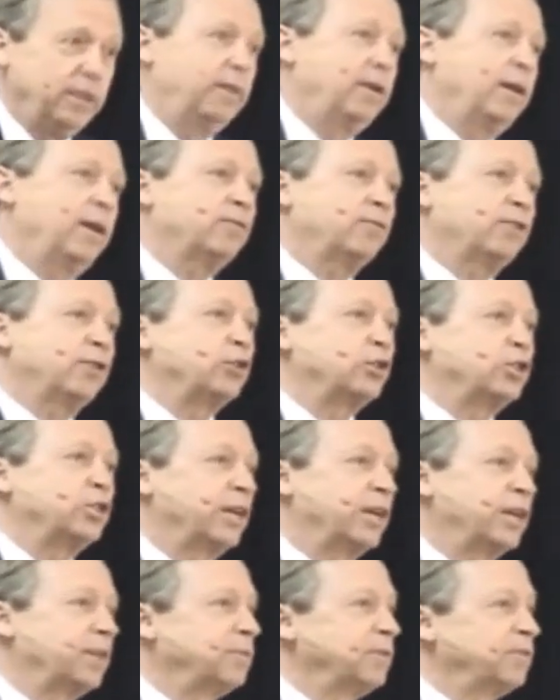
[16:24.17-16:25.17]
You have to
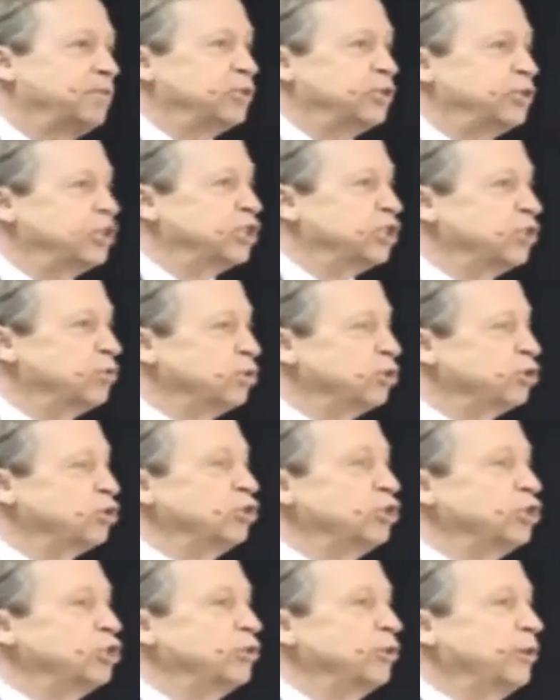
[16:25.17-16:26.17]
understand, I'm a physician
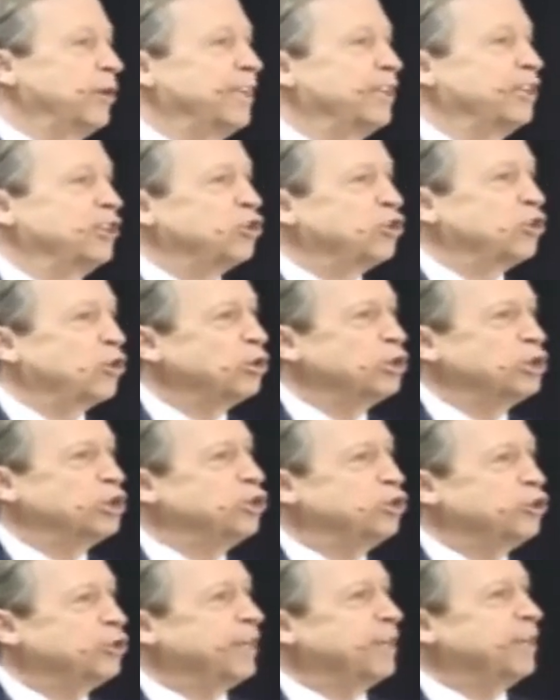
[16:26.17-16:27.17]
researcher, and I can
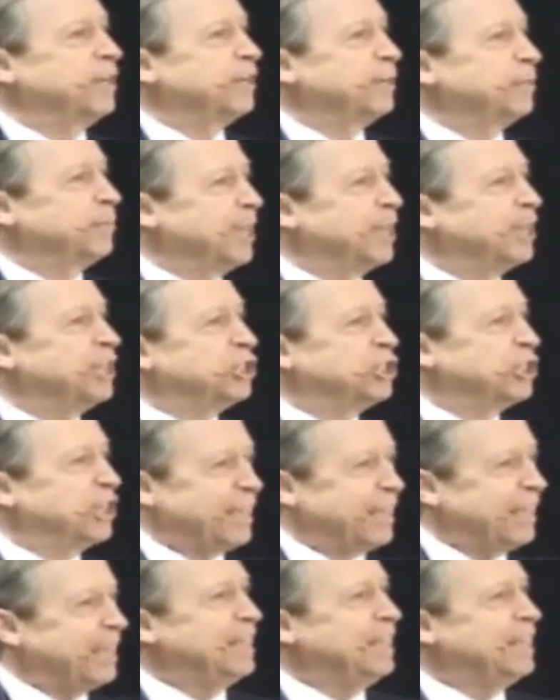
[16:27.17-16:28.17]
torture data to make it
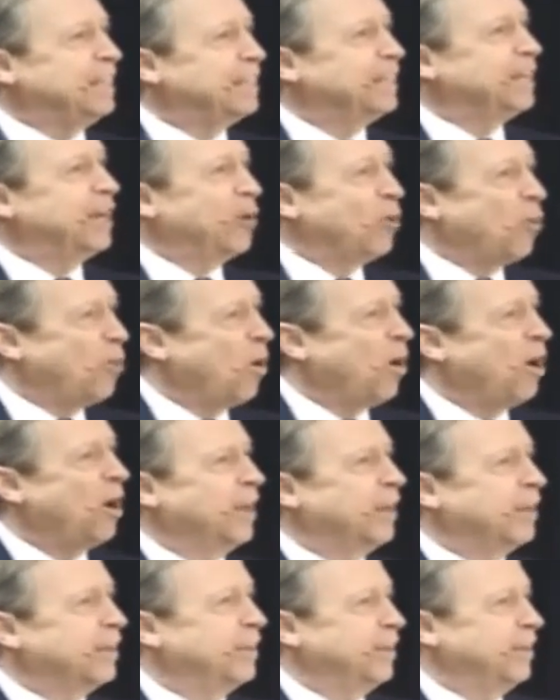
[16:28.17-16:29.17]
say anything I
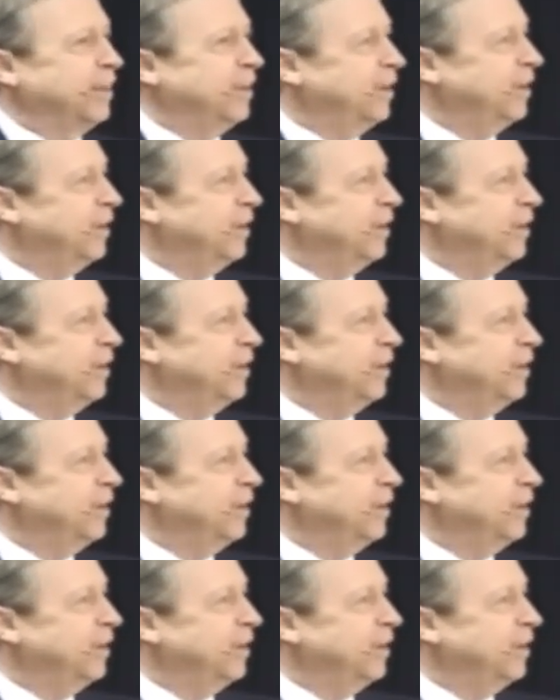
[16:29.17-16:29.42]
want.